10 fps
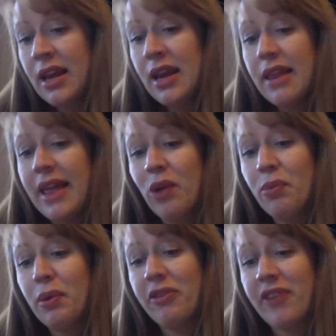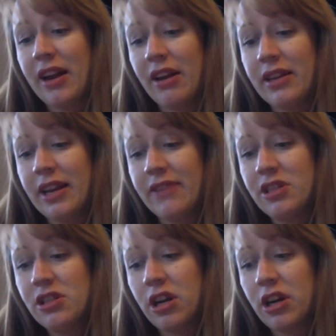And it will be provided on the day of
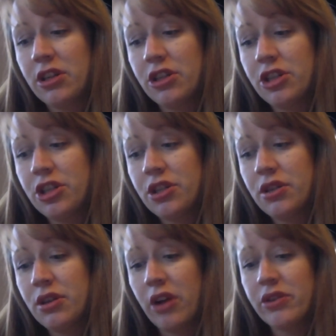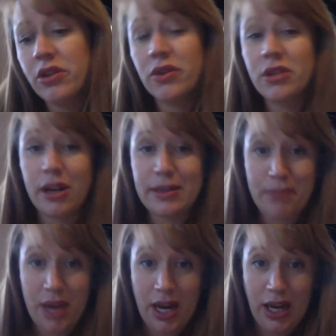discharge. Also, those cost
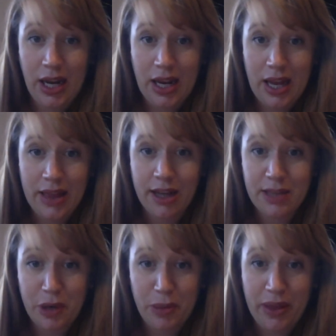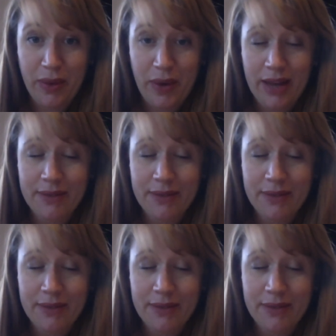money at the hospital, by the way.